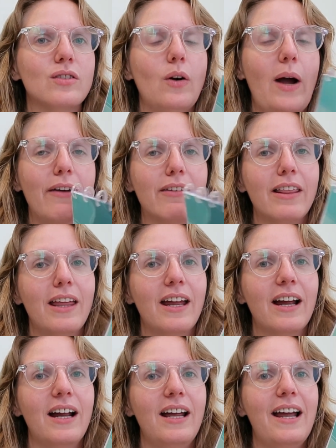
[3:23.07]
So
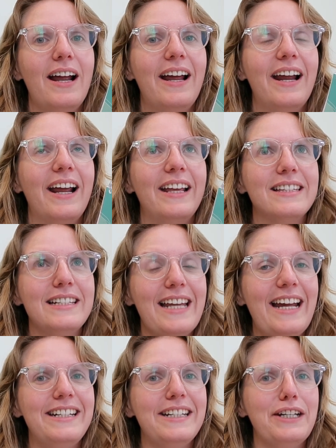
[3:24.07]
everything is
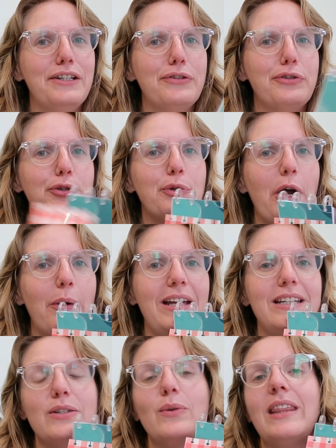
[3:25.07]
intended to go
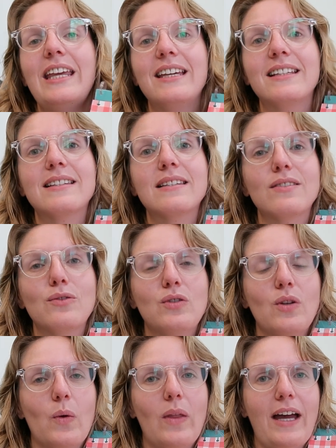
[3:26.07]
into these
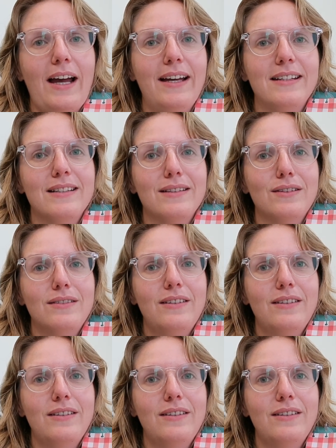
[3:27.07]
so that